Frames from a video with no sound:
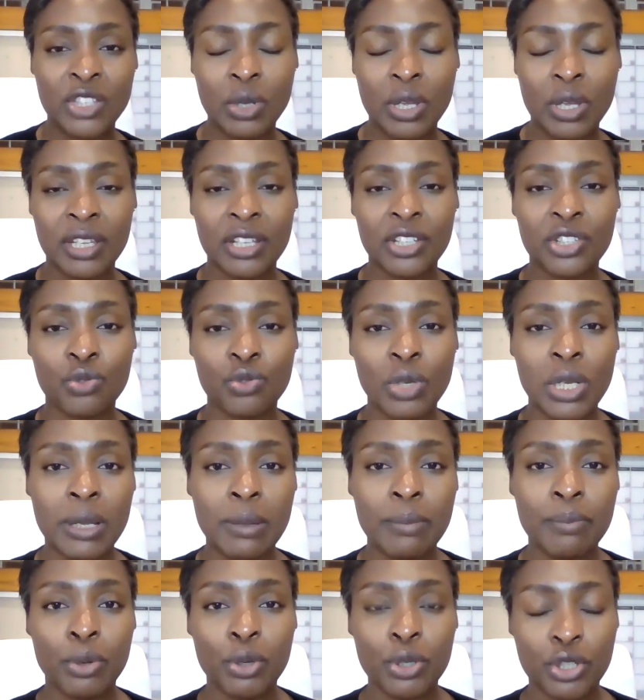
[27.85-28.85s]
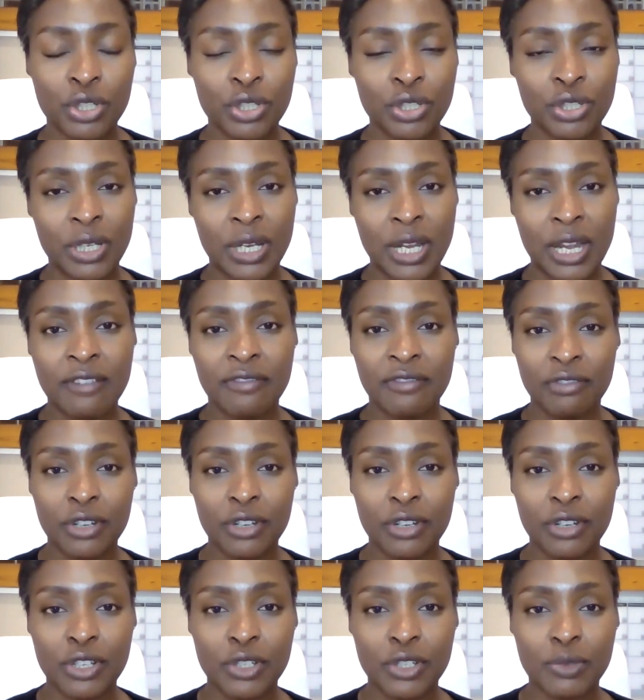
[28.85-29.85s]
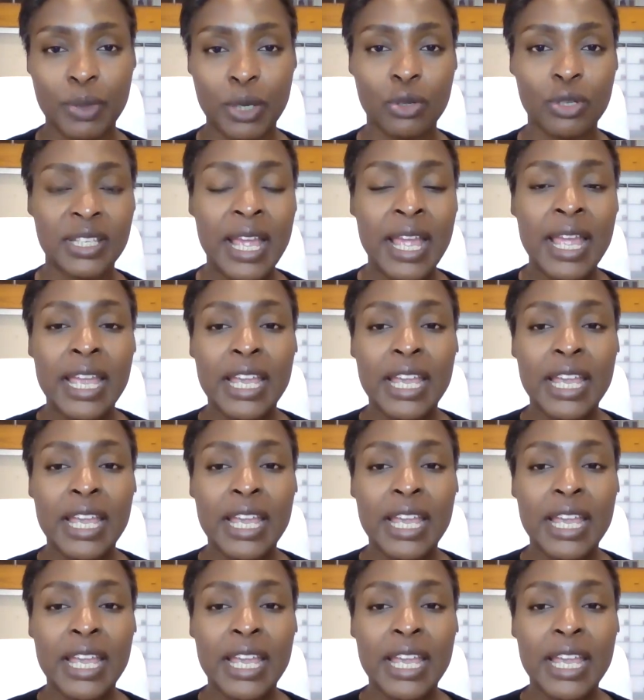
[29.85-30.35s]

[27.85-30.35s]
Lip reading: So I think it's really important to cover it because